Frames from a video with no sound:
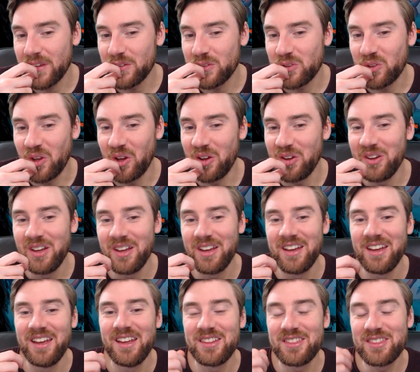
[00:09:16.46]
So
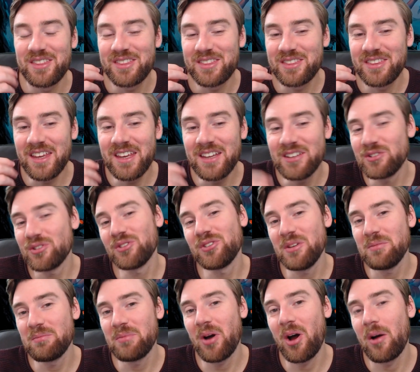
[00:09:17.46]
the
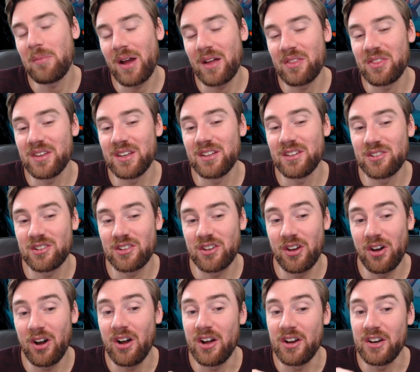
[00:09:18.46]
interesting part about this
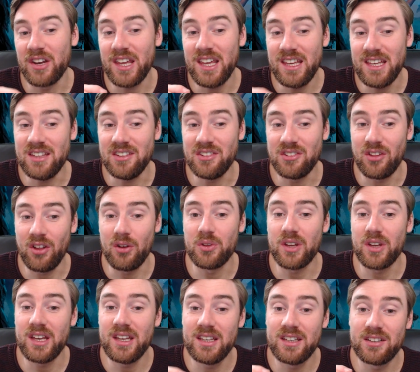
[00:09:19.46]
card is, though,
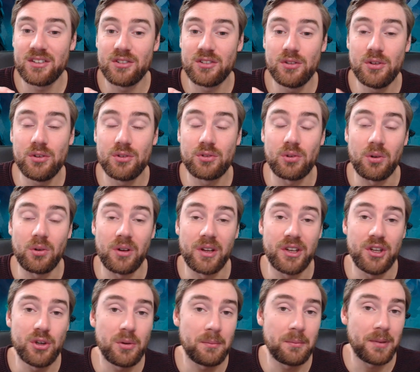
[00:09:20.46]
that it is neutral
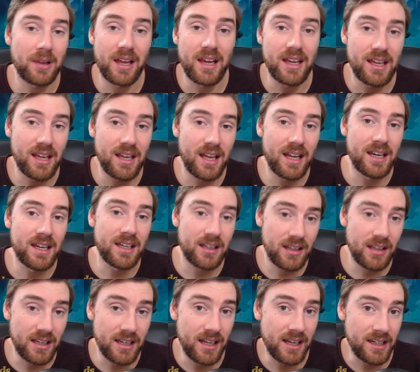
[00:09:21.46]
and you can play it
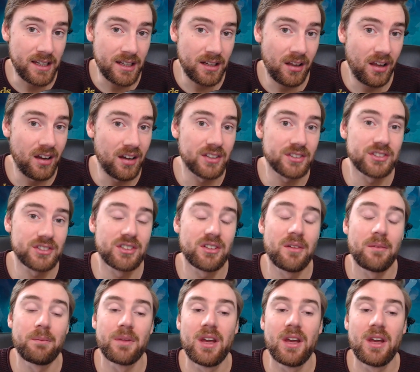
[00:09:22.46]
in any class.